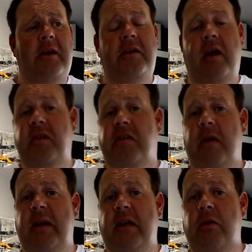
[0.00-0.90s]

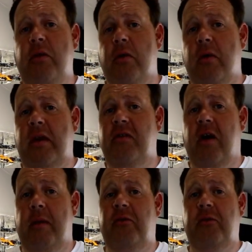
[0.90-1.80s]
nighttime in New York in
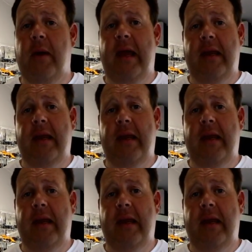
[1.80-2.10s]
Times Square.